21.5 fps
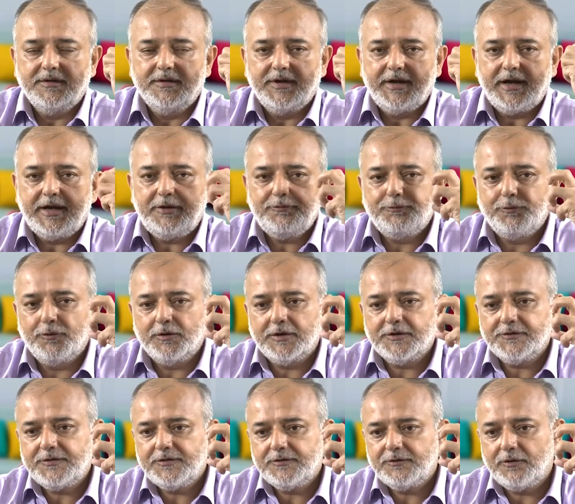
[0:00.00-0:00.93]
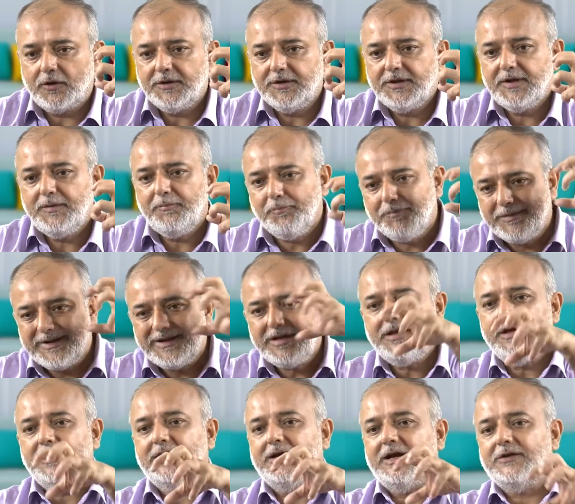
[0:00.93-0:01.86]
it focuses on the
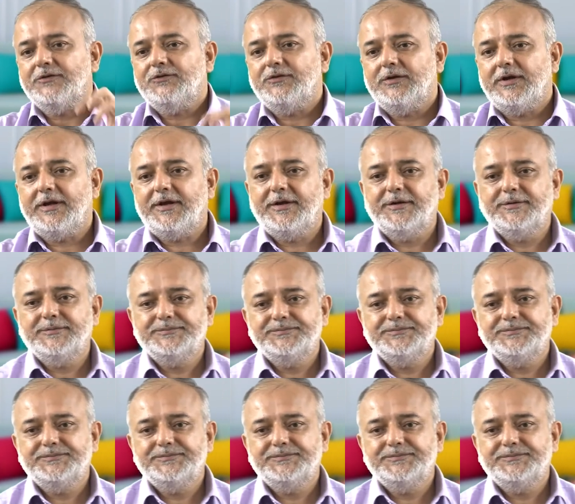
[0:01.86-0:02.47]
meaning actually.